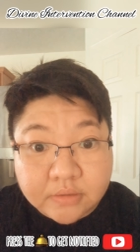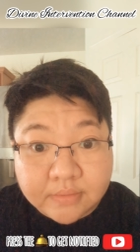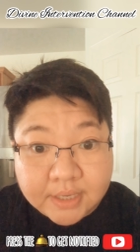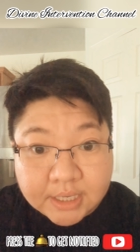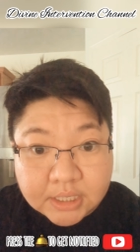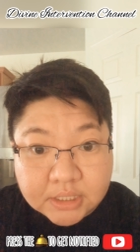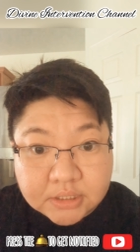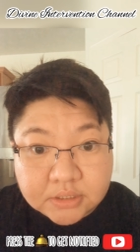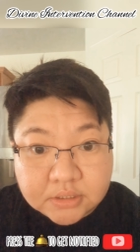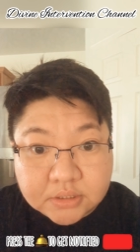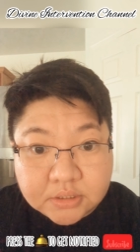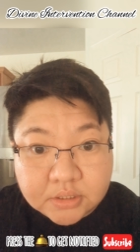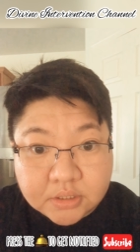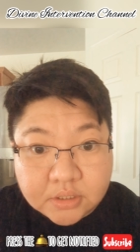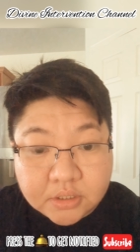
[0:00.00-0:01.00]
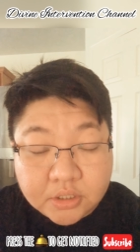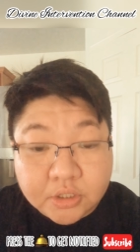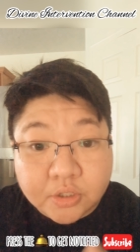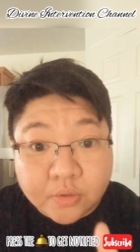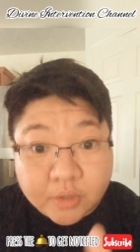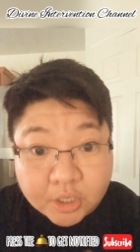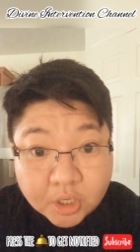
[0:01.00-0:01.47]
right?
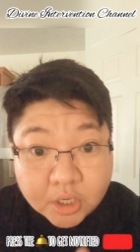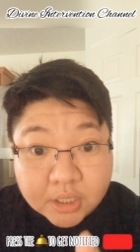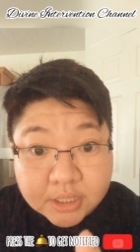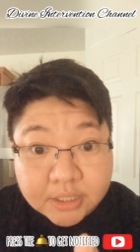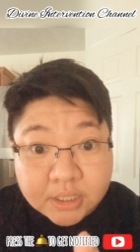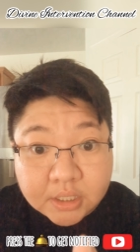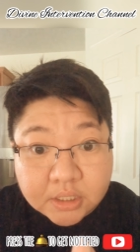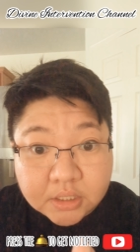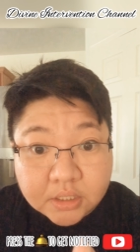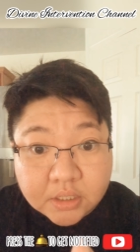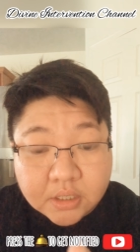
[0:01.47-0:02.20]
You are calling it.